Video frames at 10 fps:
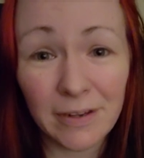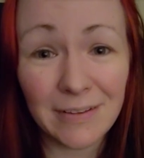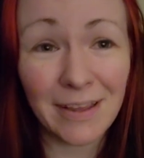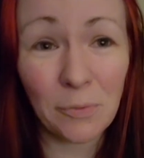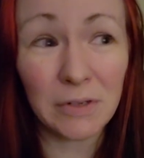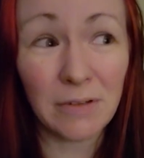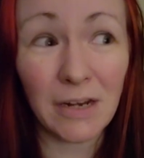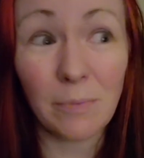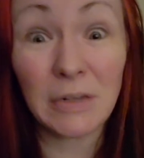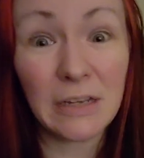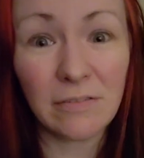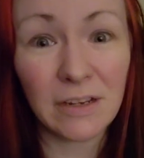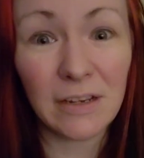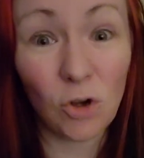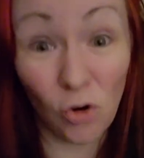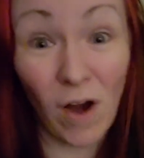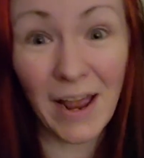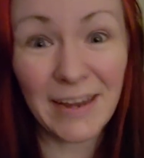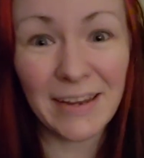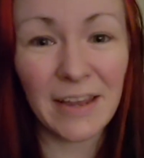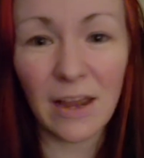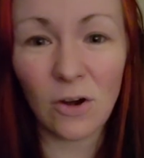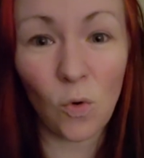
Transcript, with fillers: and they would end up leaving crying